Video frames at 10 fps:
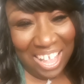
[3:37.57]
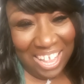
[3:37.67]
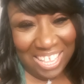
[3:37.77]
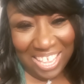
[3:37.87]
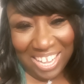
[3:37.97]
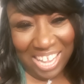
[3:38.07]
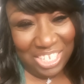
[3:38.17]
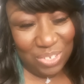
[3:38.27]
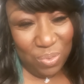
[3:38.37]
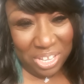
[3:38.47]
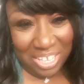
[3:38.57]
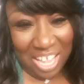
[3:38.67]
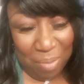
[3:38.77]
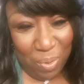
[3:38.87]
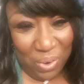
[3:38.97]
Again, I just wanted to
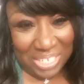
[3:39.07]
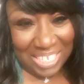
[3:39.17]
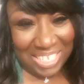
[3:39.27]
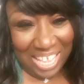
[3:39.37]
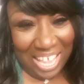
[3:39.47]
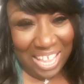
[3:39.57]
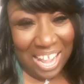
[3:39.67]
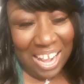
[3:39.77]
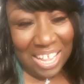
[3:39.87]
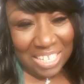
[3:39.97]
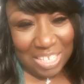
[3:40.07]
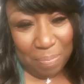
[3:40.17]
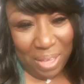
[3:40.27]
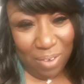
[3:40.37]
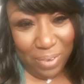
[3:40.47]
come on today to
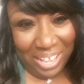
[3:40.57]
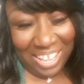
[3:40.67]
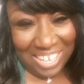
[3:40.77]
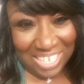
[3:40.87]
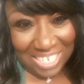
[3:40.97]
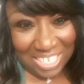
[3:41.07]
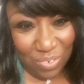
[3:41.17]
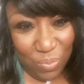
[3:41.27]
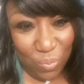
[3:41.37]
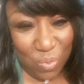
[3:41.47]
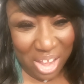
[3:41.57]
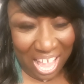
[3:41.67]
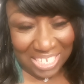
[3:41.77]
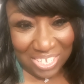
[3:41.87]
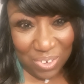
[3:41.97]
pay recognition to
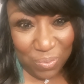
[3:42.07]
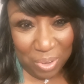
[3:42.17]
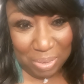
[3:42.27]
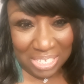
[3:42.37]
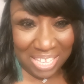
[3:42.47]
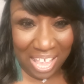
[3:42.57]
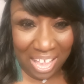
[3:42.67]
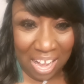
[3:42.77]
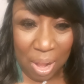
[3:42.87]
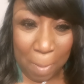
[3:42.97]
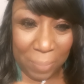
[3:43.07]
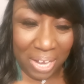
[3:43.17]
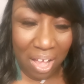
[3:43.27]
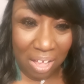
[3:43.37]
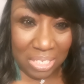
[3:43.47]
National Women's Day, but
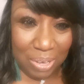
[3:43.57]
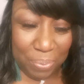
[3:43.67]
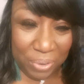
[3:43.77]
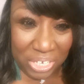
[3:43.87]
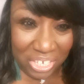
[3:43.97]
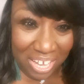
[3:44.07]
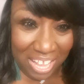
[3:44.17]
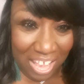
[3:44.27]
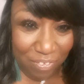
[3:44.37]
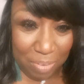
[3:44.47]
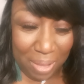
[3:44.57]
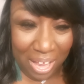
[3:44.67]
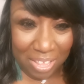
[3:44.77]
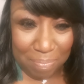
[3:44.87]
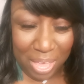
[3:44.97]
I also appreciate
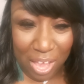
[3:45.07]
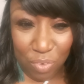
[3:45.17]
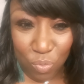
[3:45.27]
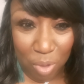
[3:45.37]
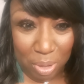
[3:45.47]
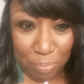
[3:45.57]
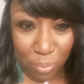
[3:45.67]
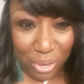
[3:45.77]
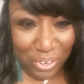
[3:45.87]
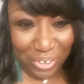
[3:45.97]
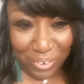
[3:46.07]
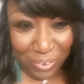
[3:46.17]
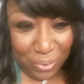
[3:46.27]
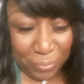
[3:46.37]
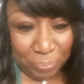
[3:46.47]
everybody, man, woman, boy, or
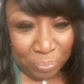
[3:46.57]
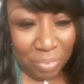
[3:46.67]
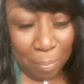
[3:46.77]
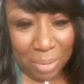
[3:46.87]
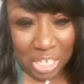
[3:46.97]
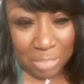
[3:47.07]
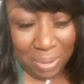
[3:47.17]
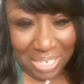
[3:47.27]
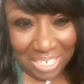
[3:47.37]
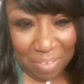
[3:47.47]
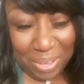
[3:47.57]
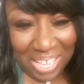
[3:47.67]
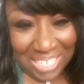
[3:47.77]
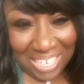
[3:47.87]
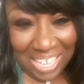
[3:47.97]
girl, but especially
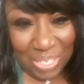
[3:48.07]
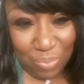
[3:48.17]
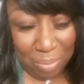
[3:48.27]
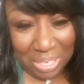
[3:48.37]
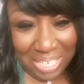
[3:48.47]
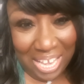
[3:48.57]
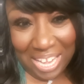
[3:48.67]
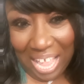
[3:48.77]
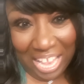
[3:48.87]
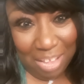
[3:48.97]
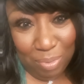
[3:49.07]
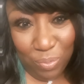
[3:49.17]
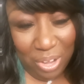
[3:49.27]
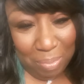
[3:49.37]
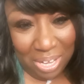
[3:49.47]
because it is Women's Day and I am a
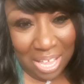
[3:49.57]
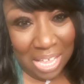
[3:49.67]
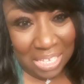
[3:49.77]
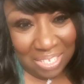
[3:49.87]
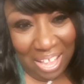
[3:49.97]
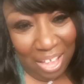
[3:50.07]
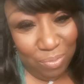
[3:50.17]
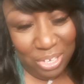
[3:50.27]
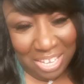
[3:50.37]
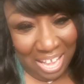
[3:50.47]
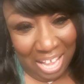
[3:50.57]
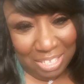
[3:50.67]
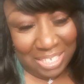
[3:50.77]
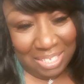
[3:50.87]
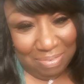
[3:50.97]
woman, so I would not
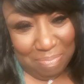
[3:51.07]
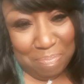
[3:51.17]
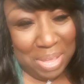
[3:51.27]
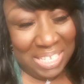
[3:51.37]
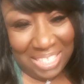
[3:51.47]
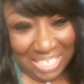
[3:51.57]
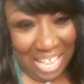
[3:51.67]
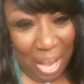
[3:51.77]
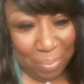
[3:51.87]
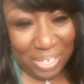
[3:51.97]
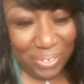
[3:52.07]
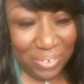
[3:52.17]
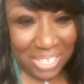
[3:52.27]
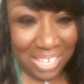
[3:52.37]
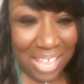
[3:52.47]
miss this
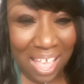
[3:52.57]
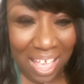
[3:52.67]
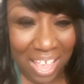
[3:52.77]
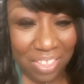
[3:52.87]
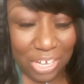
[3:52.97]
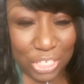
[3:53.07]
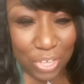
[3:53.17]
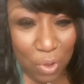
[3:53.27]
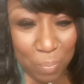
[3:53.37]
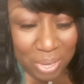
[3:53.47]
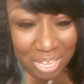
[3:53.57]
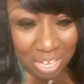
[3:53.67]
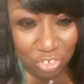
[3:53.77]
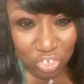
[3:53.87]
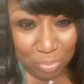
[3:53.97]
opportunity. And there's so many
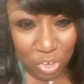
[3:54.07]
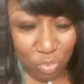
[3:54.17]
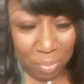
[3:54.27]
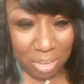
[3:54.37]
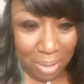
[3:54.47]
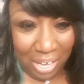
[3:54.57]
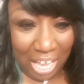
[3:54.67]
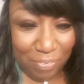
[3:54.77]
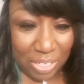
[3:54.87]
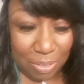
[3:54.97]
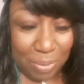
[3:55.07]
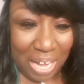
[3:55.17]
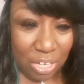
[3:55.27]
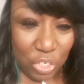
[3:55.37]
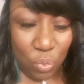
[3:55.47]
instrumental women in my life, and so, but
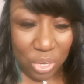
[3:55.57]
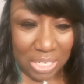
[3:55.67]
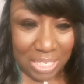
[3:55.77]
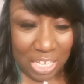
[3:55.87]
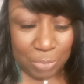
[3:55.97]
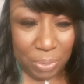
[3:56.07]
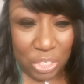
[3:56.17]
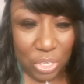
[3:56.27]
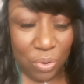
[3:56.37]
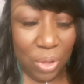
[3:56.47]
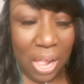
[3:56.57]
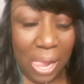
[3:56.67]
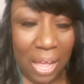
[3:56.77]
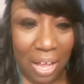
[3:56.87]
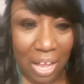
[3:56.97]
I do want to say a special
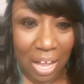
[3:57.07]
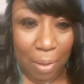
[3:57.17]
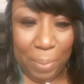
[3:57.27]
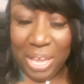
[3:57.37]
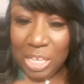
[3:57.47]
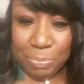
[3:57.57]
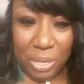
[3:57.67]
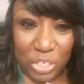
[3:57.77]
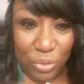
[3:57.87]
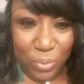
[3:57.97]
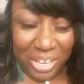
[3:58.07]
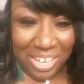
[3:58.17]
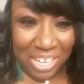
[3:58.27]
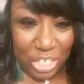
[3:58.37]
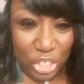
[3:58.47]
pay a special
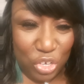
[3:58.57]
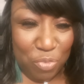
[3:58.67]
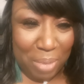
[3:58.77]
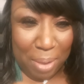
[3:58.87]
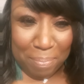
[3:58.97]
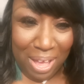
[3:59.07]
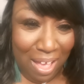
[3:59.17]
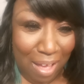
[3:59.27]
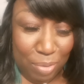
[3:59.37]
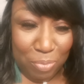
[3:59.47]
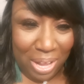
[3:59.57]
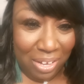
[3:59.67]
recognition to my mom, whom I